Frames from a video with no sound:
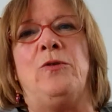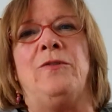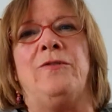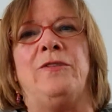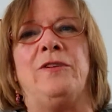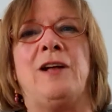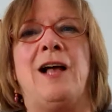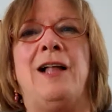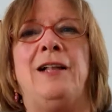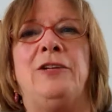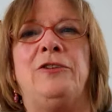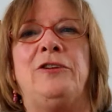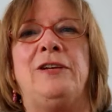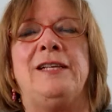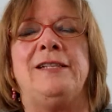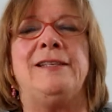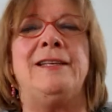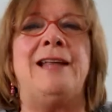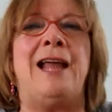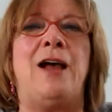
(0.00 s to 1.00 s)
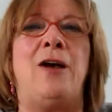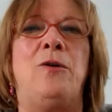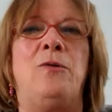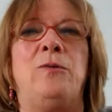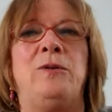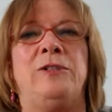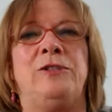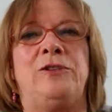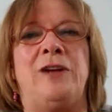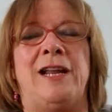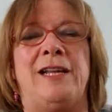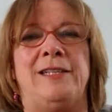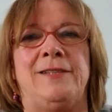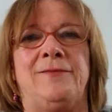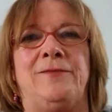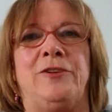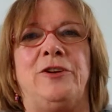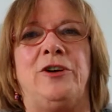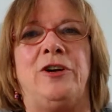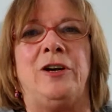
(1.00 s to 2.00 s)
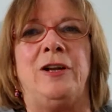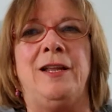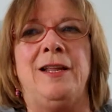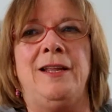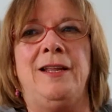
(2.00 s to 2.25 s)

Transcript: of a color is and how it will transfer